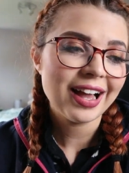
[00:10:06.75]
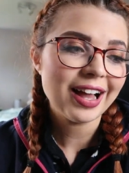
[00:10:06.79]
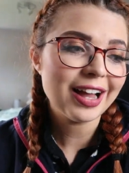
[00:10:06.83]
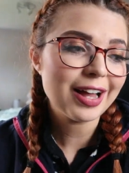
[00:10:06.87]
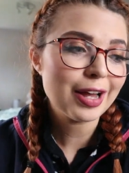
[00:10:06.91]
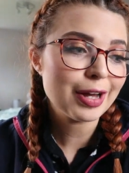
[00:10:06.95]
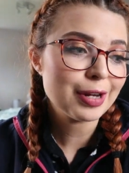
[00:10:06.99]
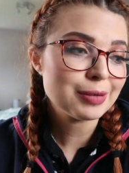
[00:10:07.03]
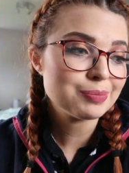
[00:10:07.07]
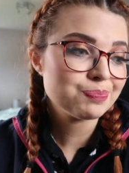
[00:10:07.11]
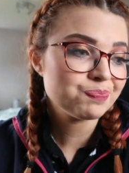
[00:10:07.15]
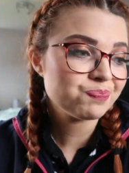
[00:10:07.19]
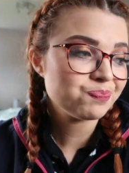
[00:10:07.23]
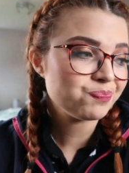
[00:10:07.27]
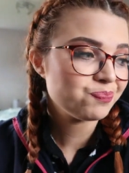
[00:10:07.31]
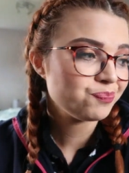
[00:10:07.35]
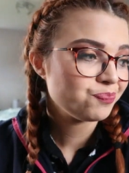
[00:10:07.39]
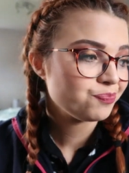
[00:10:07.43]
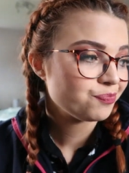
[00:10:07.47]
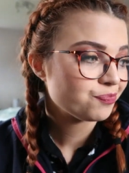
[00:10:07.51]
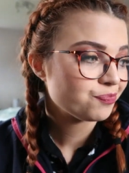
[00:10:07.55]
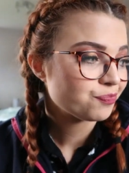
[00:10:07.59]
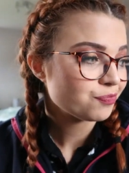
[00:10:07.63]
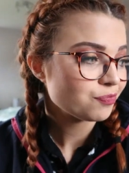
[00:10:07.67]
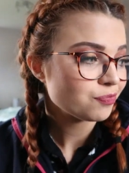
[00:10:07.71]

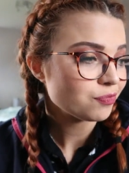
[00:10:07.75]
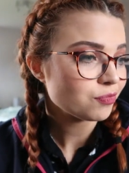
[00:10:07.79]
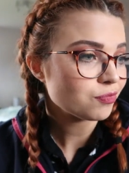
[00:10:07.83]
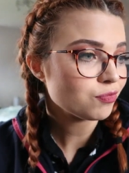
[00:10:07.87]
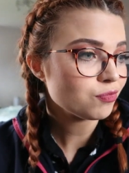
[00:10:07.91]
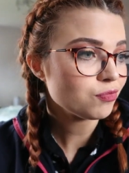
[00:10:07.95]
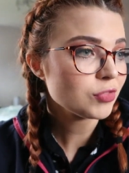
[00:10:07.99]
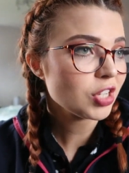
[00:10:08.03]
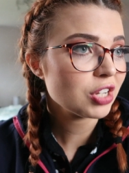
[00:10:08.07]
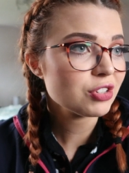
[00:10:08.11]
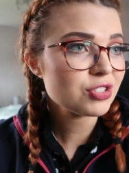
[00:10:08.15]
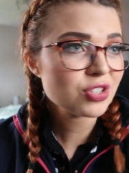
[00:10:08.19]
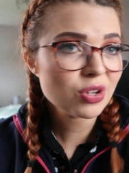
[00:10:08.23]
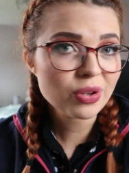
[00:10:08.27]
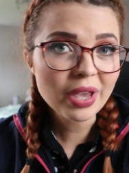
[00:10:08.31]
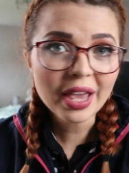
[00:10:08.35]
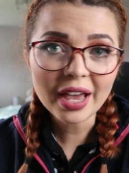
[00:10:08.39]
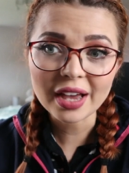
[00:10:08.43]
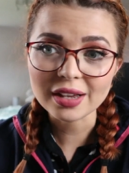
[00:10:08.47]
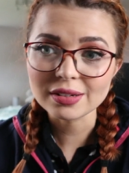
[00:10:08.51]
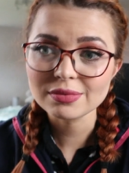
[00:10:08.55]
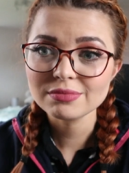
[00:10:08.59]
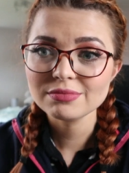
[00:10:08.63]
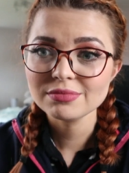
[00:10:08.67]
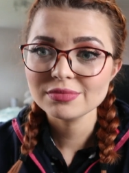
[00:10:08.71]
So
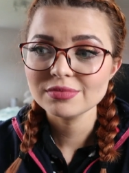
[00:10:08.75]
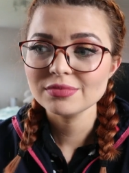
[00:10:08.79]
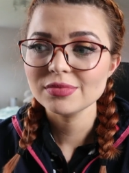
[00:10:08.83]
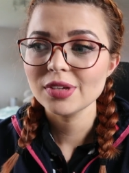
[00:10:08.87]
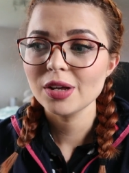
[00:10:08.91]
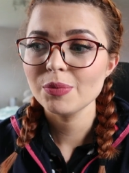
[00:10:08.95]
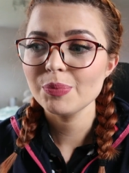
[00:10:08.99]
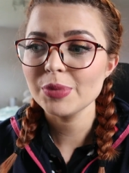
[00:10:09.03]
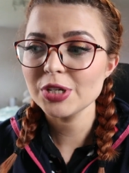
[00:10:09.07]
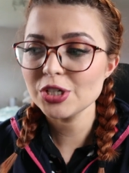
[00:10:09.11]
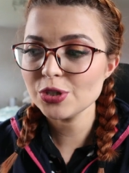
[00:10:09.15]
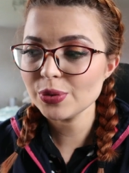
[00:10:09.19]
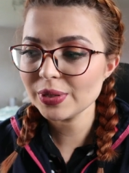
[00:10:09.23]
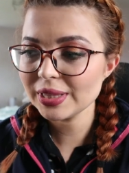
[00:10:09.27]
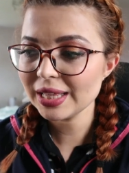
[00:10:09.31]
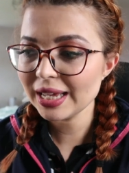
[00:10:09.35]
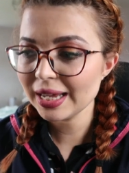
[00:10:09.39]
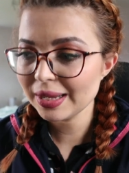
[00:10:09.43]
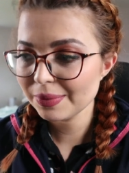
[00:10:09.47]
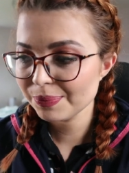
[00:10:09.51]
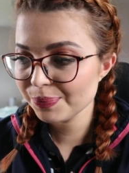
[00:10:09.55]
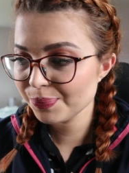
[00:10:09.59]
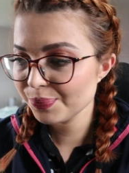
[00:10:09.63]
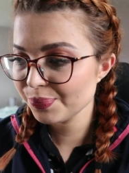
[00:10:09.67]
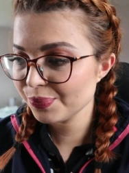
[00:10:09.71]
yeah, been doing
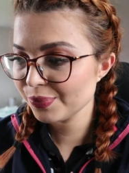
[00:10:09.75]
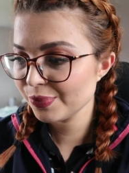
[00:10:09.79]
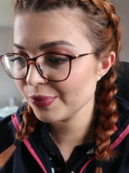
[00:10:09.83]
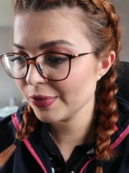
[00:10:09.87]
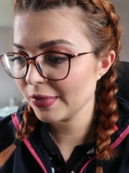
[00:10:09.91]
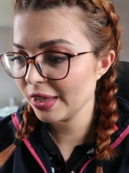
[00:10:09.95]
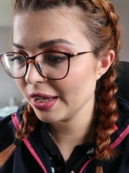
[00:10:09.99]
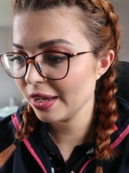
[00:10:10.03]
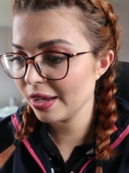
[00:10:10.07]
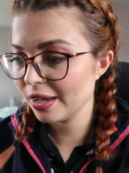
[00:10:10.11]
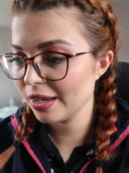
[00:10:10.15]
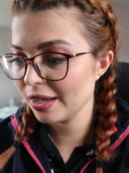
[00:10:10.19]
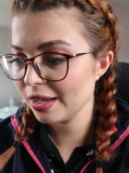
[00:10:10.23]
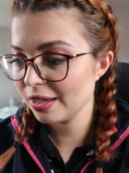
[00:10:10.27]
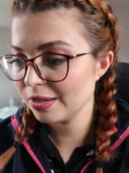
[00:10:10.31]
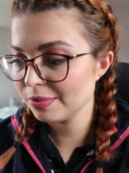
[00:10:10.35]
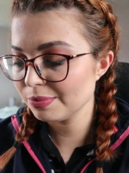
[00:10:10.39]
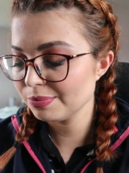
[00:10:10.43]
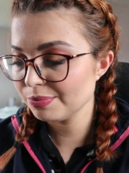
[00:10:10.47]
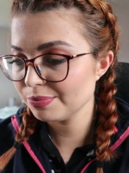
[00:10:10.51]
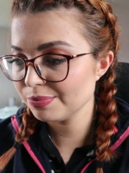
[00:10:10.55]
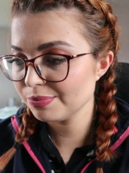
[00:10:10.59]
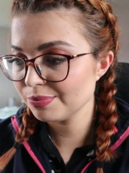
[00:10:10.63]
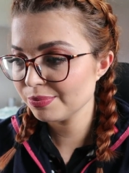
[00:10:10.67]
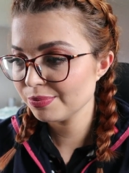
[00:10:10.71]
that.
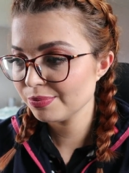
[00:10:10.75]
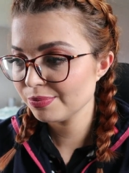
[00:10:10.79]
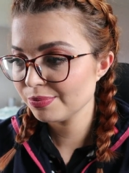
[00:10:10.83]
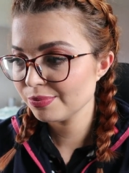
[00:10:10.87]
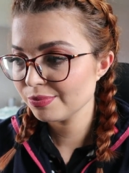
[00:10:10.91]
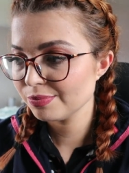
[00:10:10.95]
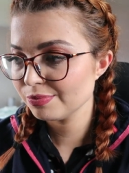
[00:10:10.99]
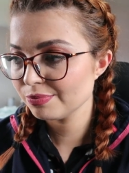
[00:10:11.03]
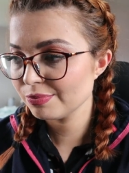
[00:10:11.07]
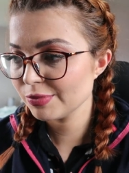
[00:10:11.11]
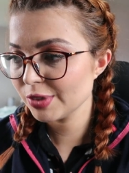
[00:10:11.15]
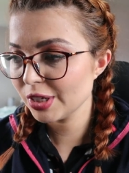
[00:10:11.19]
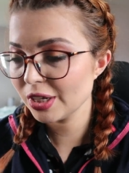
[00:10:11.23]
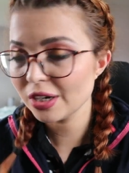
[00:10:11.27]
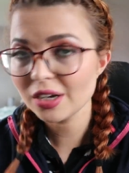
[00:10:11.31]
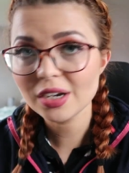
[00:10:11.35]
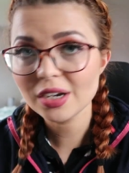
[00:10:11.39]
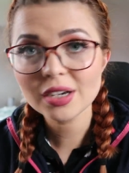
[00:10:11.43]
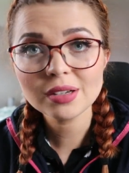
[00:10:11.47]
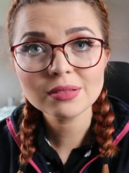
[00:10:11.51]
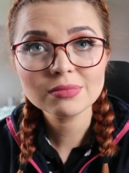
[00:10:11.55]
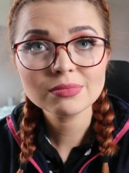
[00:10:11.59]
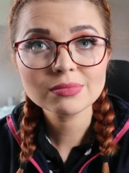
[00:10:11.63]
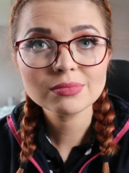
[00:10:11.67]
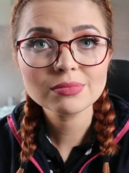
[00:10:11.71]

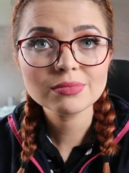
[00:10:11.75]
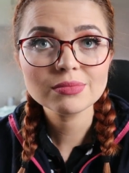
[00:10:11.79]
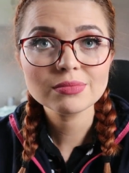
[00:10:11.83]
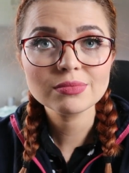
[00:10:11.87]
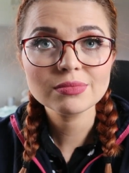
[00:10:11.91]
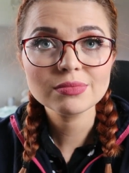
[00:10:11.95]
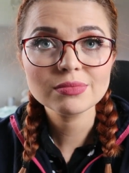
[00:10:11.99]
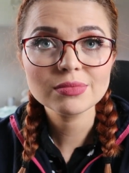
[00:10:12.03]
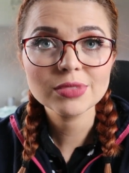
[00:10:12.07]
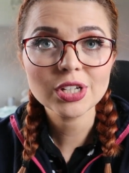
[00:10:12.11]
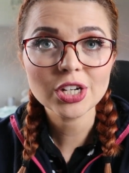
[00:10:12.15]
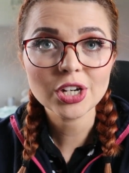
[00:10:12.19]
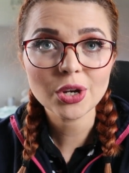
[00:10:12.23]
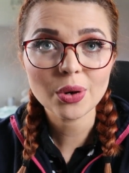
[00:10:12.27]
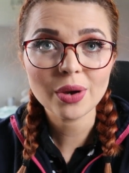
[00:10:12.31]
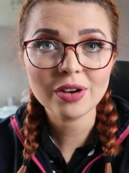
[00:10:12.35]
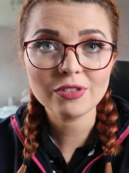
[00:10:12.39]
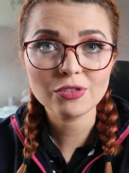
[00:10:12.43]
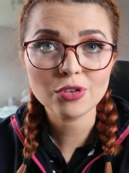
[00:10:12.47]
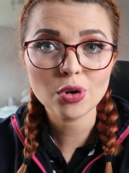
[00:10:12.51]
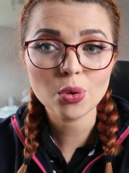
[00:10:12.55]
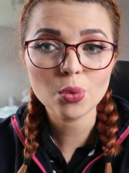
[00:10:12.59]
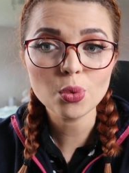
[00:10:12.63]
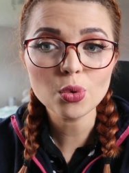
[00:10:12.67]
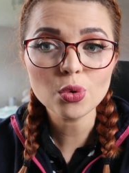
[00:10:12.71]
Gonna go
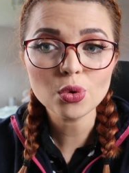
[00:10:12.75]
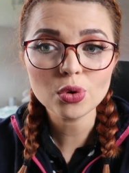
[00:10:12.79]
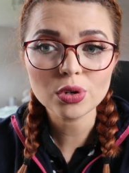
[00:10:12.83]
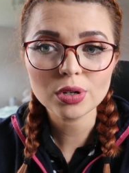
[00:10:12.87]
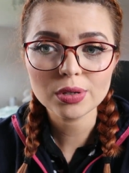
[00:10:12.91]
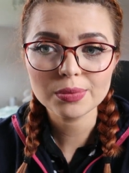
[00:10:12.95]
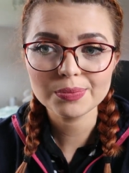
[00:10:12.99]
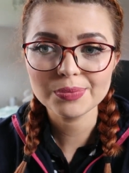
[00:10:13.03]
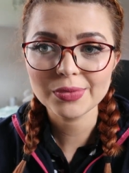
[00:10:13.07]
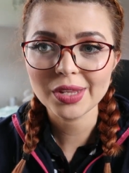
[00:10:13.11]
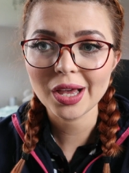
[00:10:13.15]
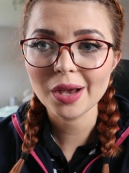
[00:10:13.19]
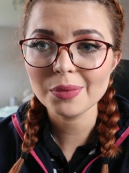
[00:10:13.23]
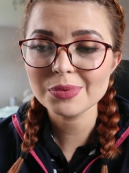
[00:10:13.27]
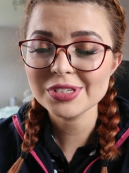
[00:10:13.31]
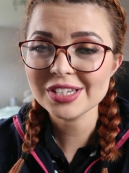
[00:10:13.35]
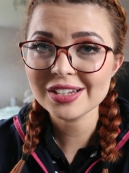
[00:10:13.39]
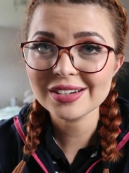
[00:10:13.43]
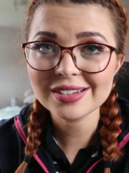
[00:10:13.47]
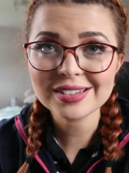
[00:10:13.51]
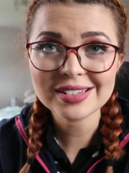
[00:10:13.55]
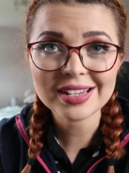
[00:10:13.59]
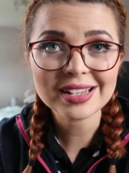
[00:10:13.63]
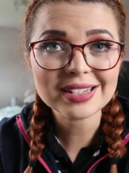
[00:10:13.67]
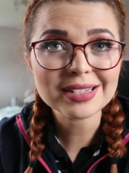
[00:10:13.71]
out for a walk. I was
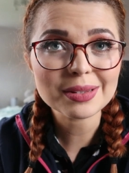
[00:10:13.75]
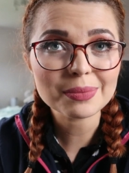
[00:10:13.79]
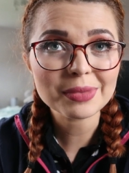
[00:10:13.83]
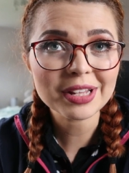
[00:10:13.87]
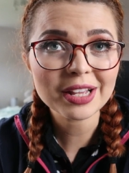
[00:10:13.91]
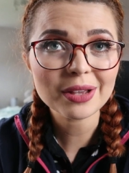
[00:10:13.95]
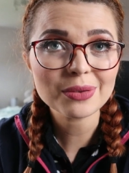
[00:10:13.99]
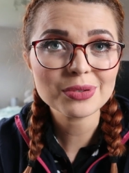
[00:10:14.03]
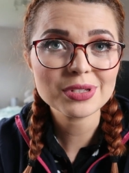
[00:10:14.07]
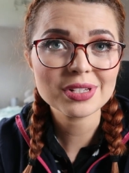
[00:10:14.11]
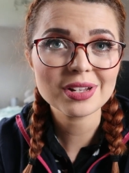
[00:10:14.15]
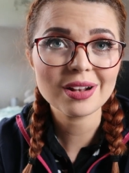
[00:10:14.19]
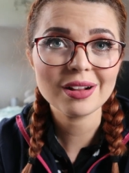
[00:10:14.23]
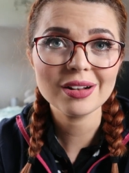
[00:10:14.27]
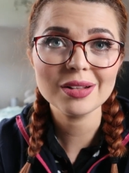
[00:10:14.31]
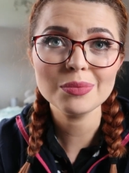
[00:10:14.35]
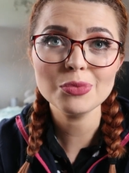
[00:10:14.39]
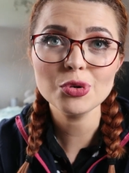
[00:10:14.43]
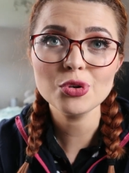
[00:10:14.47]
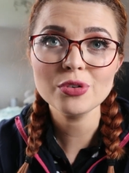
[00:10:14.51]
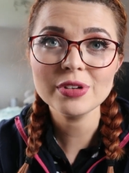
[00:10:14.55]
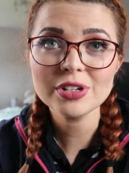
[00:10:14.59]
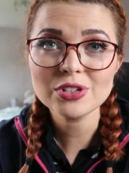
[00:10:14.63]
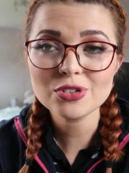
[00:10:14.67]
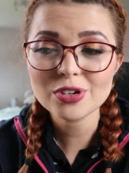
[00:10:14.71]
gonna say something else slightly
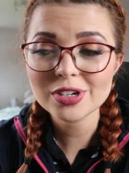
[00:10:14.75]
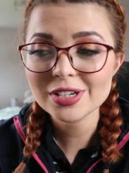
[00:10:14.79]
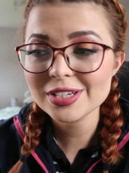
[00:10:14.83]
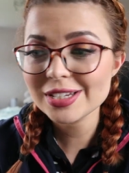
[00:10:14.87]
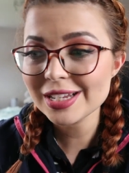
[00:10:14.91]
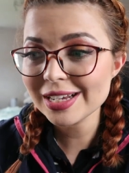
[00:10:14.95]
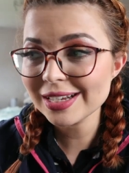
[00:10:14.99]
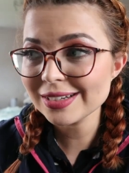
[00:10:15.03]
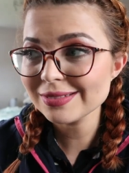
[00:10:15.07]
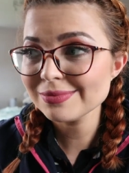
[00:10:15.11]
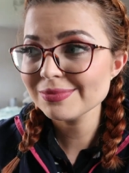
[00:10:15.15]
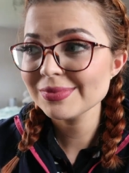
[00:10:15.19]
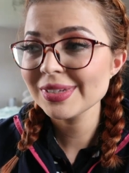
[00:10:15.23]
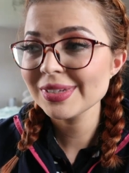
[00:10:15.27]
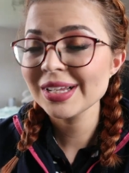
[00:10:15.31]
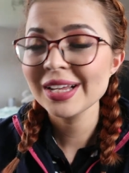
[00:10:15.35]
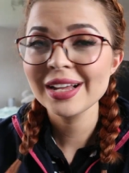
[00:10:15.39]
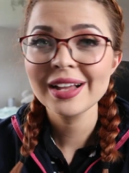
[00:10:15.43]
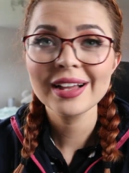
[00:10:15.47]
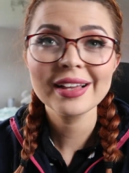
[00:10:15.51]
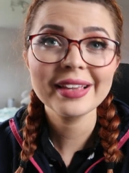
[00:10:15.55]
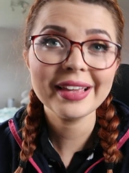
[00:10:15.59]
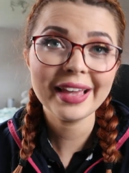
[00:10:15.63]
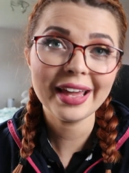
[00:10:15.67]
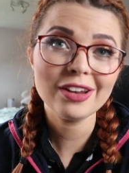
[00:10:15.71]
more interesting.
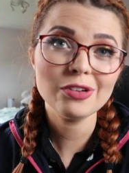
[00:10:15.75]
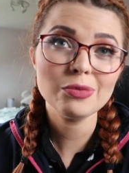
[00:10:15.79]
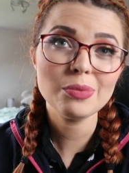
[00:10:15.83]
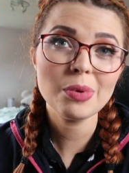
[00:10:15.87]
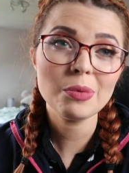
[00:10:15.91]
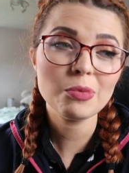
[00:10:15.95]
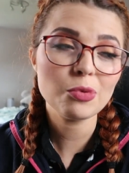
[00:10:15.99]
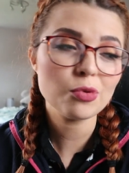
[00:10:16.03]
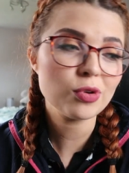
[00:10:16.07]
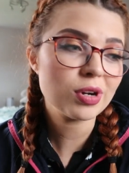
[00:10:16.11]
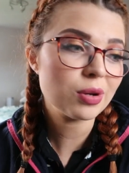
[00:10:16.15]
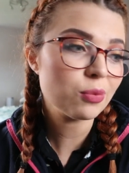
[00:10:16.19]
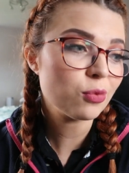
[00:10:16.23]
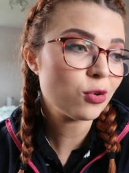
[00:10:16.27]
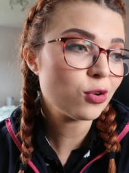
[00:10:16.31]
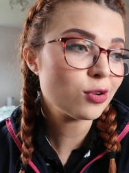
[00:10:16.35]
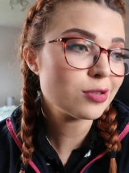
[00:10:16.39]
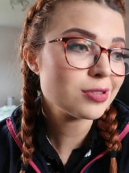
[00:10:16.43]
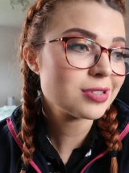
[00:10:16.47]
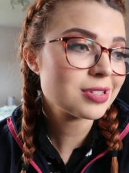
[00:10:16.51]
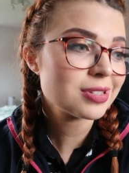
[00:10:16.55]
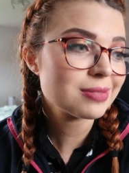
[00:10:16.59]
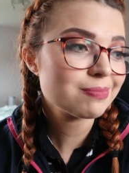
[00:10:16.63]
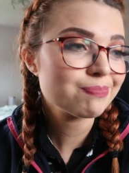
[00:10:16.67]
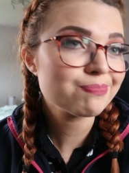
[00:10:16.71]
Can I remember what it
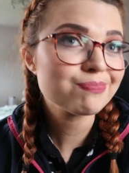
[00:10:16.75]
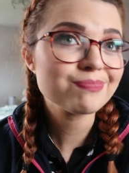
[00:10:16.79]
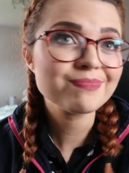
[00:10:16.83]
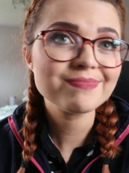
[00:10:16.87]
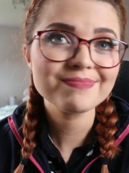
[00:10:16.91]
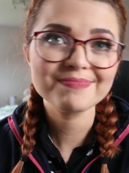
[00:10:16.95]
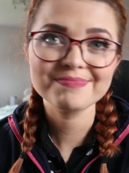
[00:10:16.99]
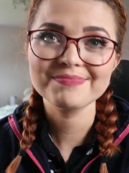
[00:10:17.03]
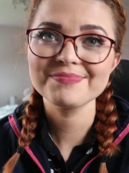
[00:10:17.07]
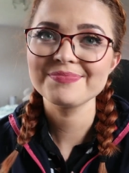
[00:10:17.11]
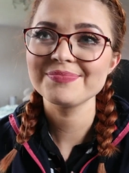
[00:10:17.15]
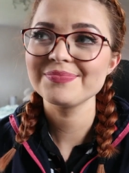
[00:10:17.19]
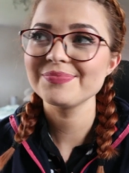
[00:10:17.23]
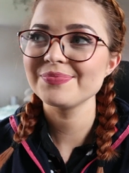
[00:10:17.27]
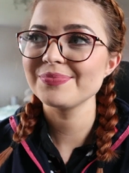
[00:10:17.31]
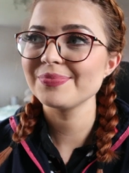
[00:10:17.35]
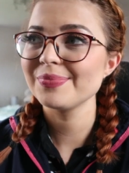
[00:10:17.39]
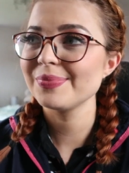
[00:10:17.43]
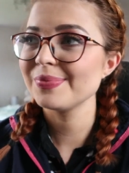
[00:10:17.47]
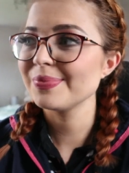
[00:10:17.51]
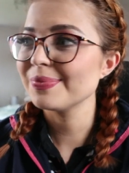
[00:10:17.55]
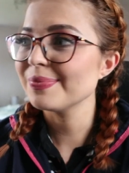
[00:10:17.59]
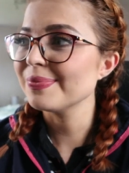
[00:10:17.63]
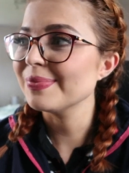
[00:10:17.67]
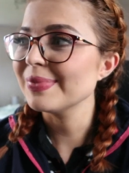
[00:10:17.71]
was?
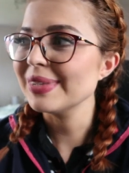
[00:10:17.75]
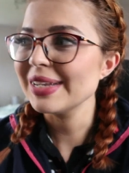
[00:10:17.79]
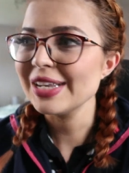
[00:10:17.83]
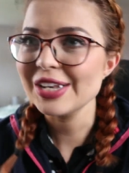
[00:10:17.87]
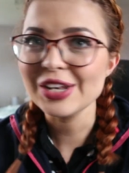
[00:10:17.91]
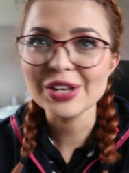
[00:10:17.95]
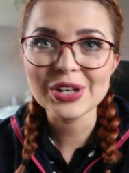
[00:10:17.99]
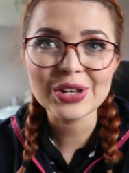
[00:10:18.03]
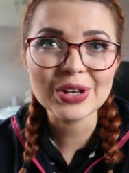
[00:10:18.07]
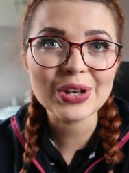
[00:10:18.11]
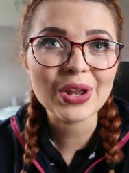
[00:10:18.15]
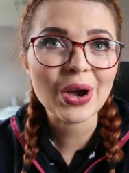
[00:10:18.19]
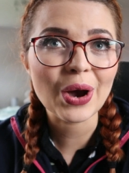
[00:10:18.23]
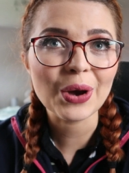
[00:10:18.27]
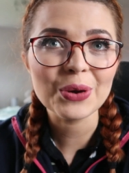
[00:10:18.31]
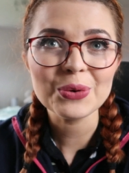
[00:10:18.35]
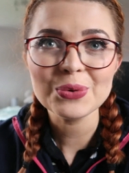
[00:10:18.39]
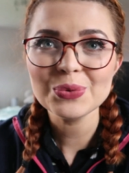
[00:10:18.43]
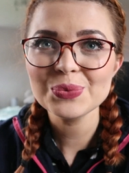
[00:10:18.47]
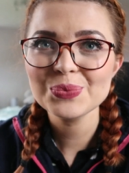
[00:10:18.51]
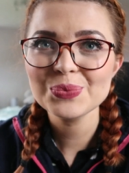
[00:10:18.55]
No.